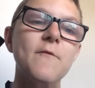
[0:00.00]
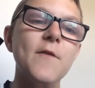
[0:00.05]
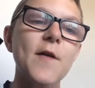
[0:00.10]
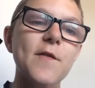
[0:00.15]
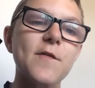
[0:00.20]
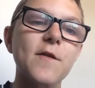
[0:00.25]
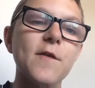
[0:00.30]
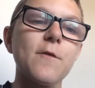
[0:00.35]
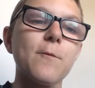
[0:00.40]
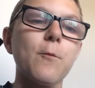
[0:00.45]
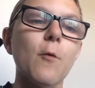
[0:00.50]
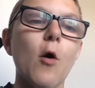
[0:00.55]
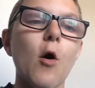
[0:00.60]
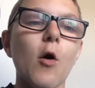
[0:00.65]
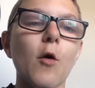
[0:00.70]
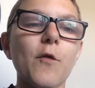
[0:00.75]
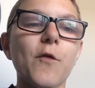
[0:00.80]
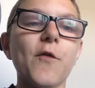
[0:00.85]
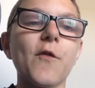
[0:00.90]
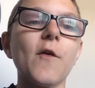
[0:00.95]
This is
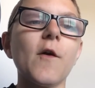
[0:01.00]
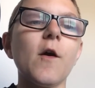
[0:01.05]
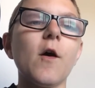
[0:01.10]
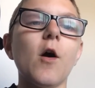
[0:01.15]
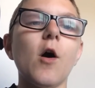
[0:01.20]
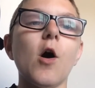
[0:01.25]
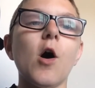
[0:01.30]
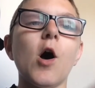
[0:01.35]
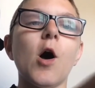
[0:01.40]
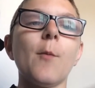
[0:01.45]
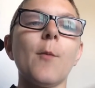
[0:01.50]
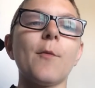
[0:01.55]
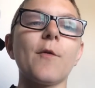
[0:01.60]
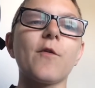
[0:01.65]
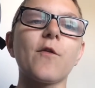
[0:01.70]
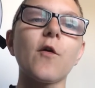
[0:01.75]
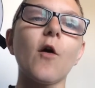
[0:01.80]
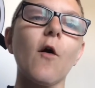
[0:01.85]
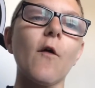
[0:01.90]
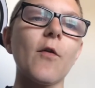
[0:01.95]
what
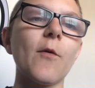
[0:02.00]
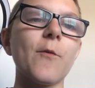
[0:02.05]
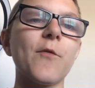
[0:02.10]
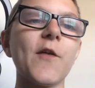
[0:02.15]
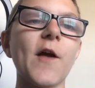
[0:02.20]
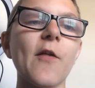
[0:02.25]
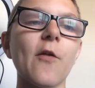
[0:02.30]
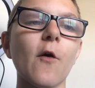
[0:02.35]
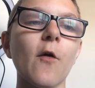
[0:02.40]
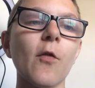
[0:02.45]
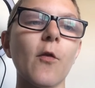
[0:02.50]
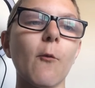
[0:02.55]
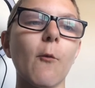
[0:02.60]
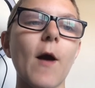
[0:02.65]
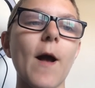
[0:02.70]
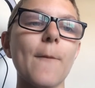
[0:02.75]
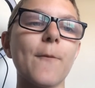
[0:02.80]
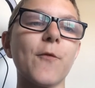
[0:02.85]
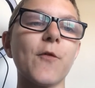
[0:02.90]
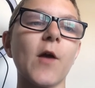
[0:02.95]
Tottenham said on the
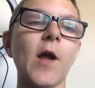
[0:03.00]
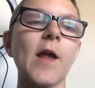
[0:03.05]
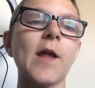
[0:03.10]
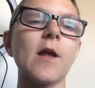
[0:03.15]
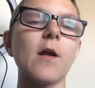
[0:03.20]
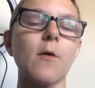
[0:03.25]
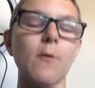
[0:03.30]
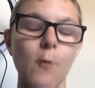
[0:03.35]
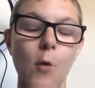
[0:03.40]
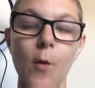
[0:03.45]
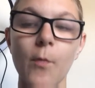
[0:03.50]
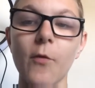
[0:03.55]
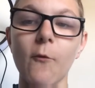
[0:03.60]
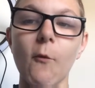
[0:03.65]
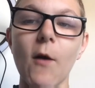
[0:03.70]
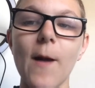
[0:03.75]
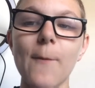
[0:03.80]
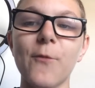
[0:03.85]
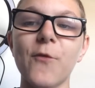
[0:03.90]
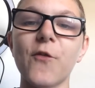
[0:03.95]
website. On the
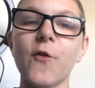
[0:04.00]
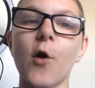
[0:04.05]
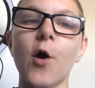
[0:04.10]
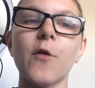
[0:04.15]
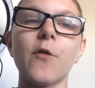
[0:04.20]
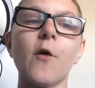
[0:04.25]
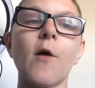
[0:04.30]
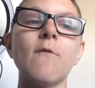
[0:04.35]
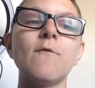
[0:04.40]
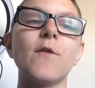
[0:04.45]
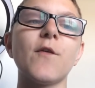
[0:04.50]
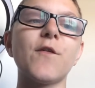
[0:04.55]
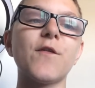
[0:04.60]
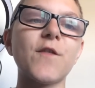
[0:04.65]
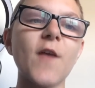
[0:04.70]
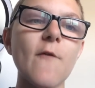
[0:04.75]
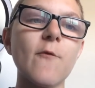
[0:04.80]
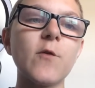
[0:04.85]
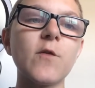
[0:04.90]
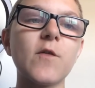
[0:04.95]

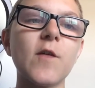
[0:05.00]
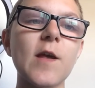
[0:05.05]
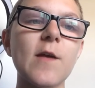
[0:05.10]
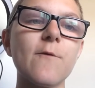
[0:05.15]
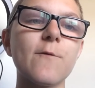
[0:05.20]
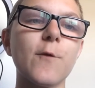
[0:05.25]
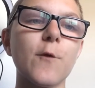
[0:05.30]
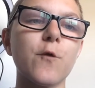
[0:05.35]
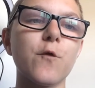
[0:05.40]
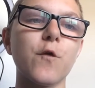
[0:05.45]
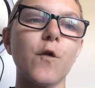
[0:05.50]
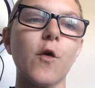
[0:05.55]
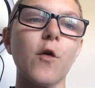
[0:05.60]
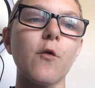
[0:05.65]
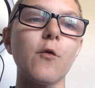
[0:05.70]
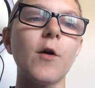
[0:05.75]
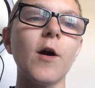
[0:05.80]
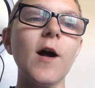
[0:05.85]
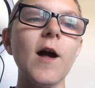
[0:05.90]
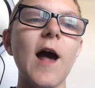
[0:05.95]
17th of
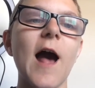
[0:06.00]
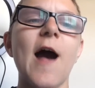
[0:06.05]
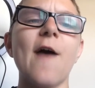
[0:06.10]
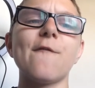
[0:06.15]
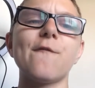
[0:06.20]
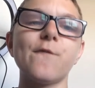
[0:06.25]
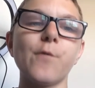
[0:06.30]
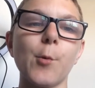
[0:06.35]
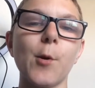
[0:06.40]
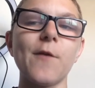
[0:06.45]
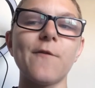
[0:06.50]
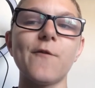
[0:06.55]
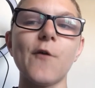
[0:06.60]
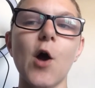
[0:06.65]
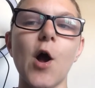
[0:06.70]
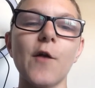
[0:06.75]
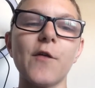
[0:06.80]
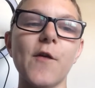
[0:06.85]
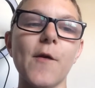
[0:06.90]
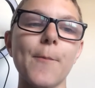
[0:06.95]
June at
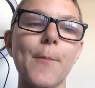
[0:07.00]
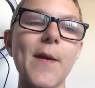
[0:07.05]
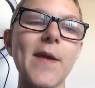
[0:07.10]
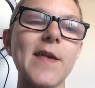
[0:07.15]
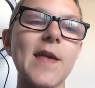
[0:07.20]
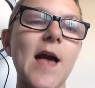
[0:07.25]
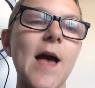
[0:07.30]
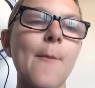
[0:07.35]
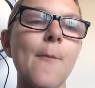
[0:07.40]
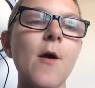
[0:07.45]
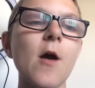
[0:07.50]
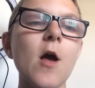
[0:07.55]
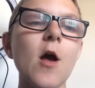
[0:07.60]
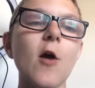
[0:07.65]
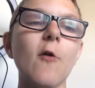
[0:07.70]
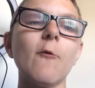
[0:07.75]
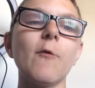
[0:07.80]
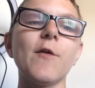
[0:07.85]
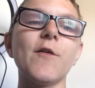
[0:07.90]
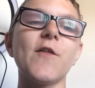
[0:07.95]
3:30 p.m.
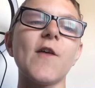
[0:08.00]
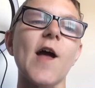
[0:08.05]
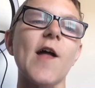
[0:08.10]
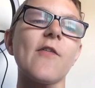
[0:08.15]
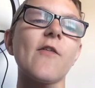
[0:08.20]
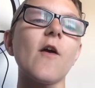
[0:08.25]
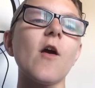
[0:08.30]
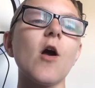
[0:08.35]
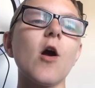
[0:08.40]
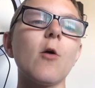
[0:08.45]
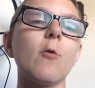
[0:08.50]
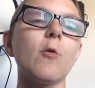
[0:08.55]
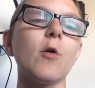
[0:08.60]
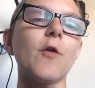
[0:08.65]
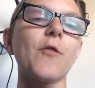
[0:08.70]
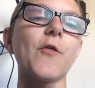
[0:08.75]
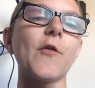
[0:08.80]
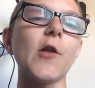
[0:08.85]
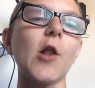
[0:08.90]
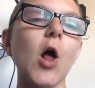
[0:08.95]
We said, "We
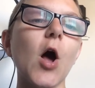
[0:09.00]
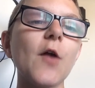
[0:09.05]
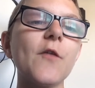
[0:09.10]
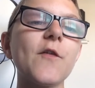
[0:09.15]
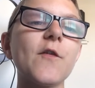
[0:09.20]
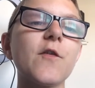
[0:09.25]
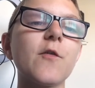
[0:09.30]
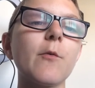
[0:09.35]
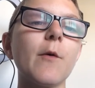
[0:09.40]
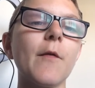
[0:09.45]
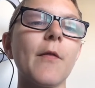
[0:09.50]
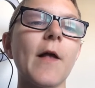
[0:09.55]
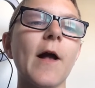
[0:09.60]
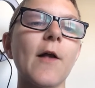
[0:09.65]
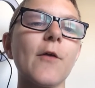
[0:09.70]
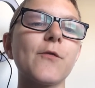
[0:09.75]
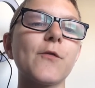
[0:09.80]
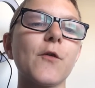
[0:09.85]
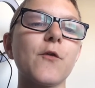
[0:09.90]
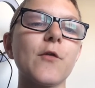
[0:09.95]
are delighted to
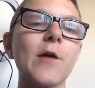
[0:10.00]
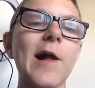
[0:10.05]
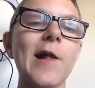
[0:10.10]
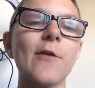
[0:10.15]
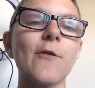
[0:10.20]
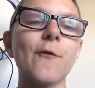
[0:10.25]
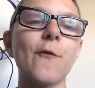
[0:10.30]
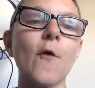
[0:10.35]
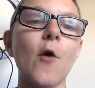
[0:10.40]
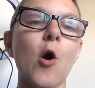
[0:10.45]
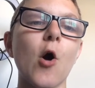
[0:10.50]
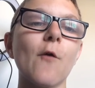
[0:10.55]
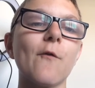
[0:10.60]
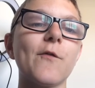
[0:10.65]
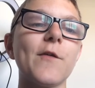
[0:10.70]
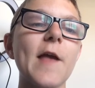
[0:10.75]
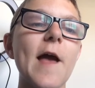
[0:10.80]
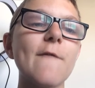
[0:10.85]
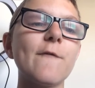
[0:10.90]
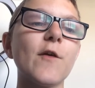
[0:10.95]
announce the transfer of
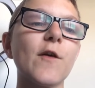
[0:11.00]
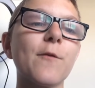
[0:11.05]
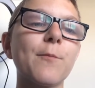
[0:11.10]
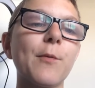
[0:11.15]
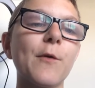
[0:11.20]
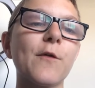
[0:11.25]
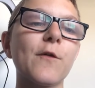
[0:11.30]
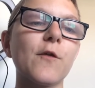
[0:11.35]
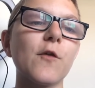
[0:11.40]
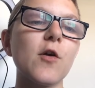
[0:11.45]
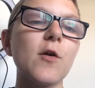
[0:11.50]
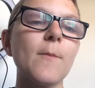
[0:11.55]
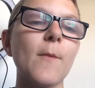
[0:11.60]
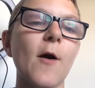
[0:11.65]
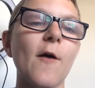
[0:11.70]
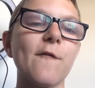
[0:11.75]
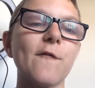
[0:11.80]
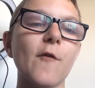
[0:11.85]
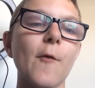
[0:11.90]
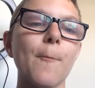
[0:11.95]
Yves
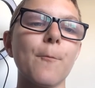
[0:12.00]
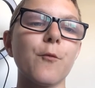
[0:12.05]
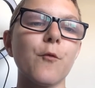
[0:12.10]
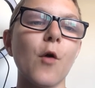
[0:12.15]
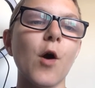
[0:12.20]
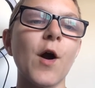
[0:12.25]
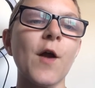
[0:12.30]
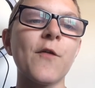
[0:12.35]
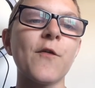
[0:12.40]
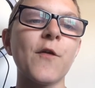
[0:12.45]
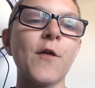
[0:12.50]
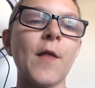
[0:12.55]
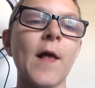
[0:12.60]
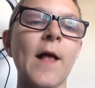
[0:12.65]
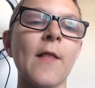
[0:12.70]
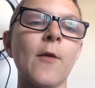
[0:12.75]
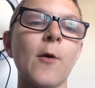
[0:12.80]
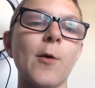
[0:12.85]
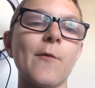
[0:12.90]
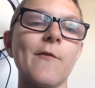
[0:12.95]
BISSOUMA from Brighton
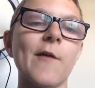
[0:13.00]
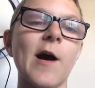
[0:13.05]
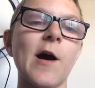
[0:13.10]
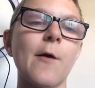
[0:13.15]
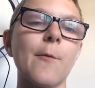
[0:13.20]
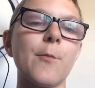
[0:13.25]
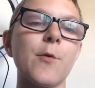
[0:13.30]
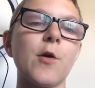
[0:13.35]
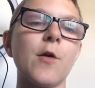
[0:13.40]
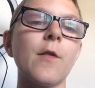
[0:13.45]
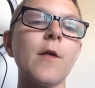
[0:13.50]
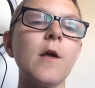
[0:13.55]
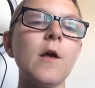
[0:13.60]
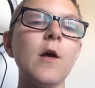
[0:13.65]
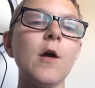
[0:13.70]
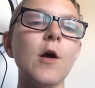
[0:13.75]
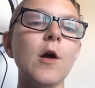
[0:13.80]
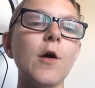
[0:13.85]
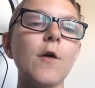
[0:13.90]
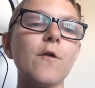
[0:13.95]
and Hove Albion,
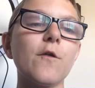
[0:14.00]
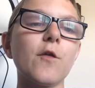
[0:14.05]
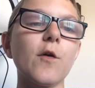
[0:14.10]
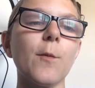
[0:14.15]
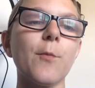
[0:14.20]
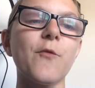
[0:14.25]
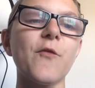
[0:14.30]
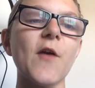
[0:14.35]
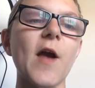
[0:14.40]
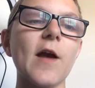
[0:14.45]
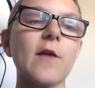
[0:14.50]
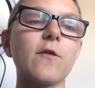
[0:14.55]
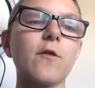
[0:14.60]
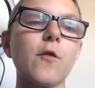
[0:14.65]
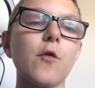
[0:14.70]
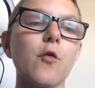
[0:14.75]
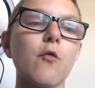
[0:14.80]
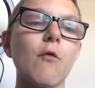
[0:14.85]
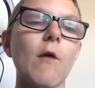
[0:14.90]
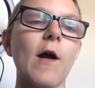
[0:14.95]
subject
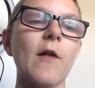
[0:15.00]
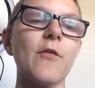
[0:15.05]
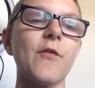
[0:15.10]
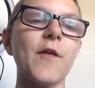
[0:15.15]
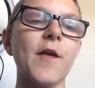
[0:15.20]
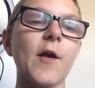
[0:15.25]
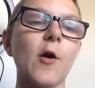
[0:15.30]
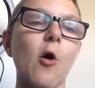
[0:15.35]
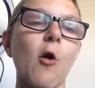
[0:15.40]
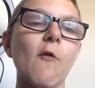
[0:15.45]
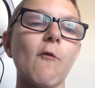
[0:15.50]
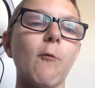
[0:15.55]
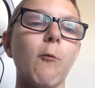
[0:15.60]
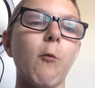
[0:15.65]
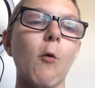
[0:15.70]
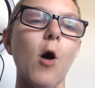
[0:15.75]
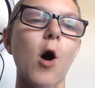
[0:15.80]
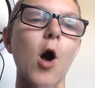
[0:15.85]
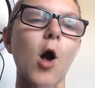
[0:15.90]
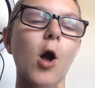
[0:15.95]
to granting of
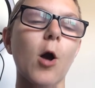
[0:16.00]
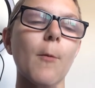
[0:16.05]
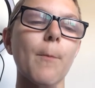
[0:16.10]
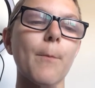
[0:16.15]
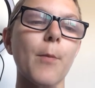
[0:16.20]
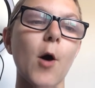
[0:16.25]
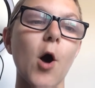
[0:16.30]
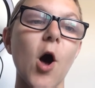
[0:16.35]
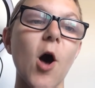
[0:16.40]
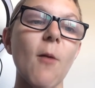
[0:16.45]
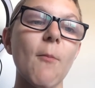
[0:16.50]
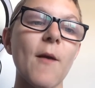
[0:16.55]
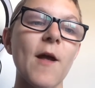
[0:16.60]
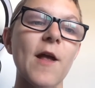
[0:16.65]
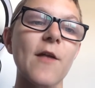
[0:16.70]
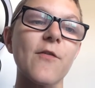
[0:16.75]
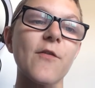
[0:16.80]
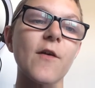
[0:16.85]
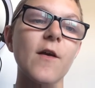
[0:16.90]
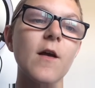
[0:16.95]
work
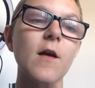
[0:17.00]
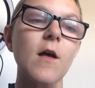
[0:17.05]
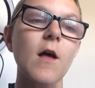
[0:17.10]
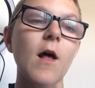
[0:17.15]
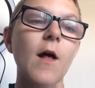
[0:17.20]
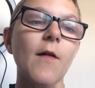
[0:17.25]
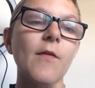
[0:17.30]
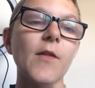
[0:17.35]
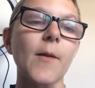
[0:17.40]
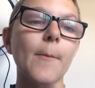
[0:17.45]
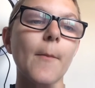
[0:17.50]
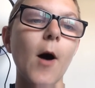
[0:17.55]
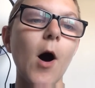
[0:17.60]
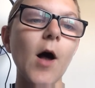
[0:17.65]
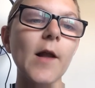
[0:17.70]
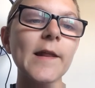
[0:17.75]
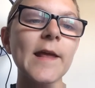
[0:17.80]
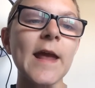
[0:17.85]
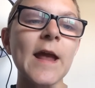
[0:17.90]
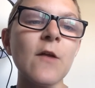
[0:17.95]
permit. The
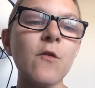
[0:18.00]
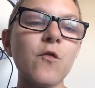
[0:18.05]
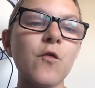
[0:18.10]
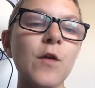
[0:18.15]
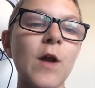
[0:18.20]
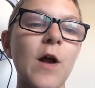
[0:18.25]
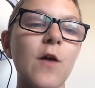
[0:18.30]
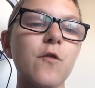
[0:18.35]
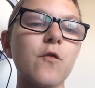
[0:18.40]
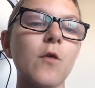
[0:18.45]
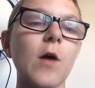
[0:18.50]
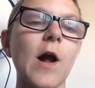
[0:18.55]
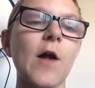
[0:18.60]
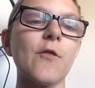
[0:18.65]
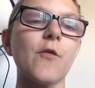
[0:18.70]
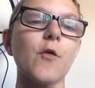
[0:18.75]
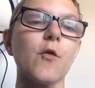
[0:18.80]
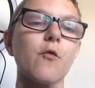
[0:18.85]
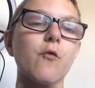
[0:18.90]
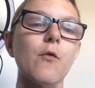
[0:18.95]
Mali international
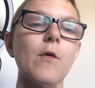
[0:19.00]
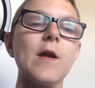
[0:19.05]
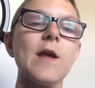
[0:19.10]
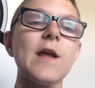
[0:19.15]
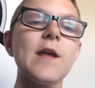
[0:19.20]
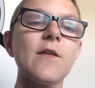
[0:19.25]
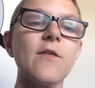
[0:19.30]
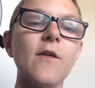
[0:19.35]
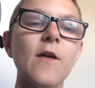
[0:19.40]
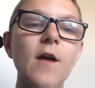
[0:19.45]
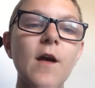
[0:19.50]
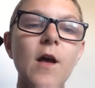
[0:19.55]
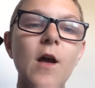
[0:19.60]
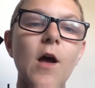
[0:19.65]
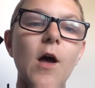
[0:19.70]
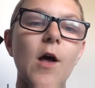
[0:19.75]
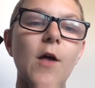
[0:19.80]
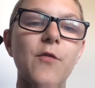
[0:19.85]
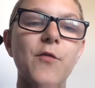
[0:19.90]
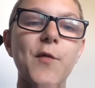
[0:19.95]
has agreed
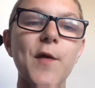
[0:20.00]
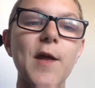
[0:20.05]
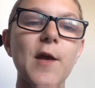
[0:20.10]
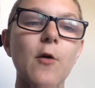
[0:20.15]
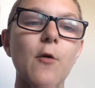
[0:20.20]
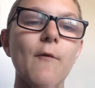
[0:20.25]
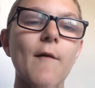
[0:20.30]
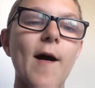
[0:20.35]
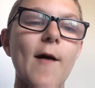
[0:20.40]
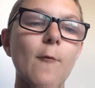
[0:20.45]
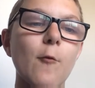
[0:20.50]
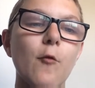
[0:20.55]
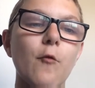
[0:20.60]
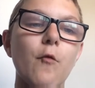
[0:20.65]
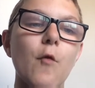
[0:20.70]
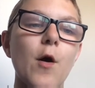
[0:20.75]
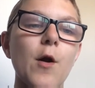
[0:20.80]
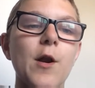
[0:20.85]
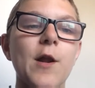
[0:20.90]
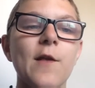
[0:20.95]
a deal that will
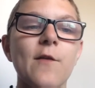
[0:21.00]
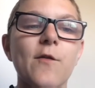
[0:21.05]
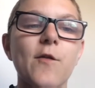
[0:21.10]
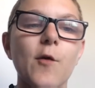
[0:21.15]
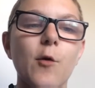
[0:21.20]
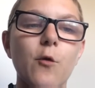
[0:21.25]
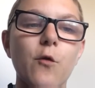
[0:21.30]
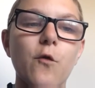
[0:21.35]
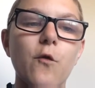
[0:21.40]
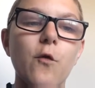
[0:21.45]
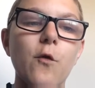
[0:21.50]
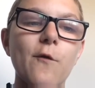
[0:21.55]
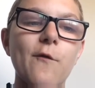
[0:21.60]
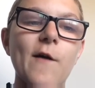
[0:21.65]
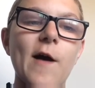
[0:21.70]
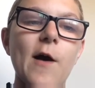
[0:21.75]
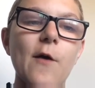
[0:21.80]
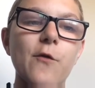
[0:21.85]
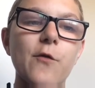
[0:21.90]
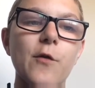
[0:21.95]
run until
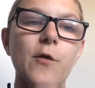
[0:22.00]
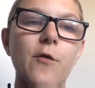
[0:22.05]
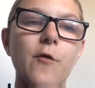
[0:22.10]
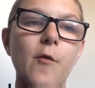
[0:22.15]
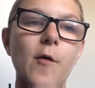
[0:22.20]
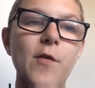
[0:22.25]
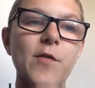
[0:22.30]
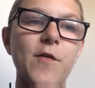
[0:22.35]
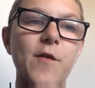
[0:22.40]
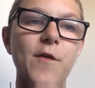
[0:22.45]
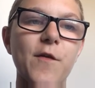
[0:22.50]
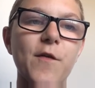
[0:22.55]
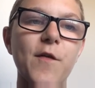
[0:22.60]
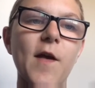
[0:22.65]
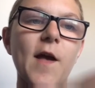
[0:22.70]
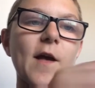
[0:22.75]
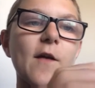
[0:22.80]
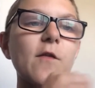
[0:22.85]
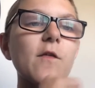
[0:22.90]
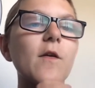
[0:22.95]

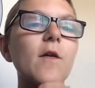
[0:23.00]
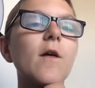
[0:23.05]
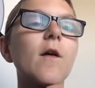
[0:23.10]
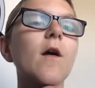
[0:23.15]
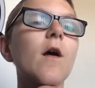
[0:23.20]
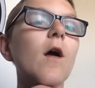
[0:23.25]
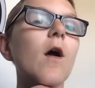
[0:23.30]
2026.